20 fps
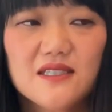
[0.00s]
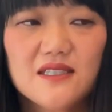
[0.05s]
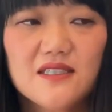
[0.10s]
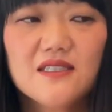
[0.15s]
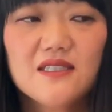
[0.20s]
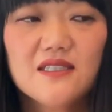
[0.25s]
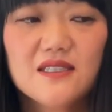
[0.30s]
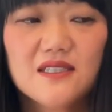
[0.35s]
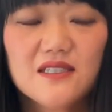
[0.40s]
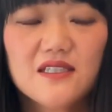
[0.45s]

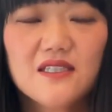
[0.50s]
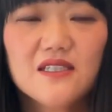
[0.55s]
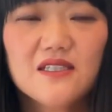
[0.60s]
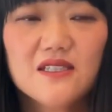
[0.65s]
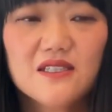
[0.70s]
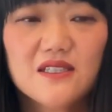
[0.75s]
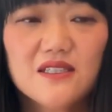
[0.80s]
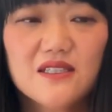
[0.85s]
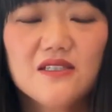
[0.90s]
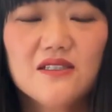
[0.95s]

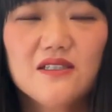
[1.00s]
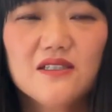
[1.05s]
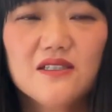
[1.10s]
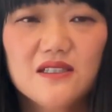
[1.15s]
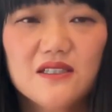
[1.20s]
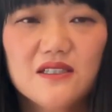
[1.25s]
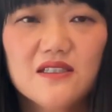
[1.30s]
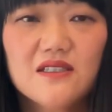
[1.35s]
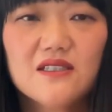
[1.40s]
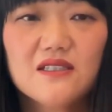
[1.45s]

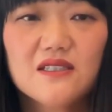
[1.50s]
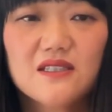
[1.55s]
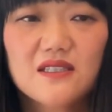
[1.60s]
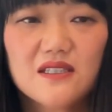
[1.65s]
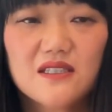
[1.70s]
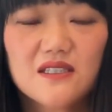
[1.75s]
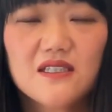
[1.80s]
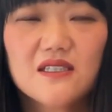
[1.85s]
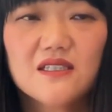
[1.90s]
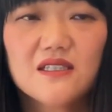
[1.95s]

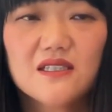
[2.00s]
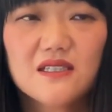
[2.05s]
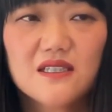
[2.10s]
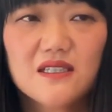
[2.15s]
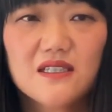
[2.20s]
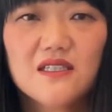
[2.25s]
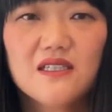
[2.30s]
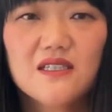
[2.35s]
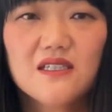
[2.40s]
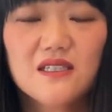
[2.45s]

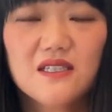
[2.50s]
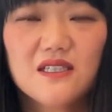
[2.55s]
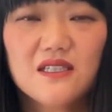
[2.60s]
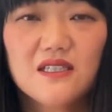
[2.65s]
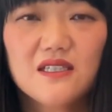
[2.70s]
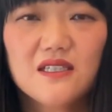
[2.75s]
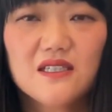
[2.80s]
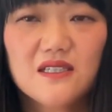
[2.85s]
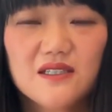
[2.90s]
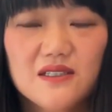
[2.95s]
(not speaking)